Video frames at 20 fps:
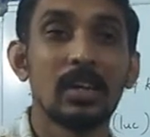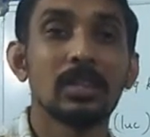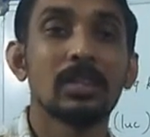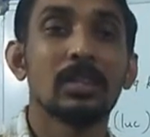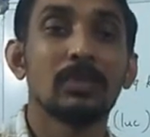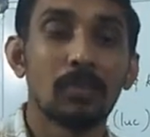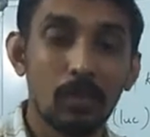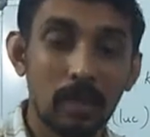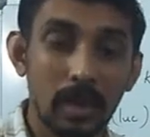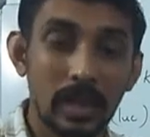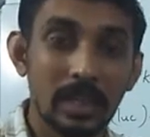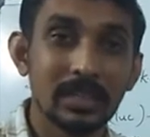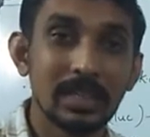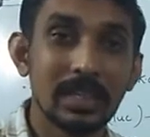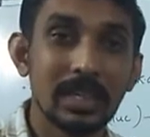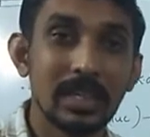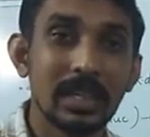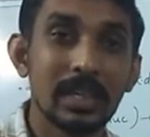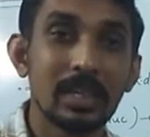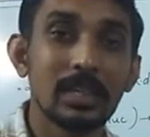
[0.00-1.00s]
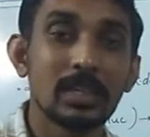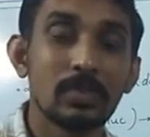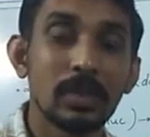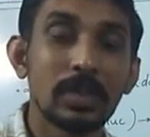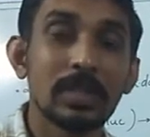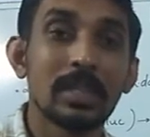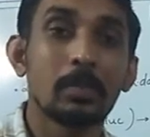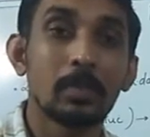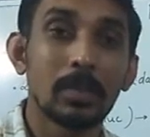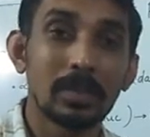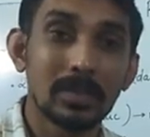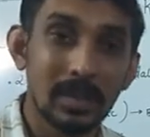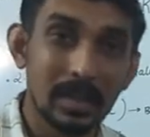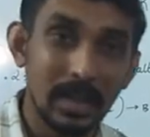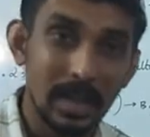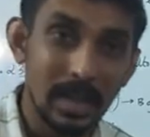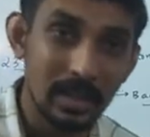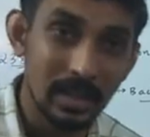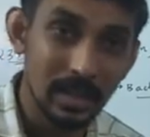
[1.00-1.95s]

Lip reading: The foreign gene is whether present in the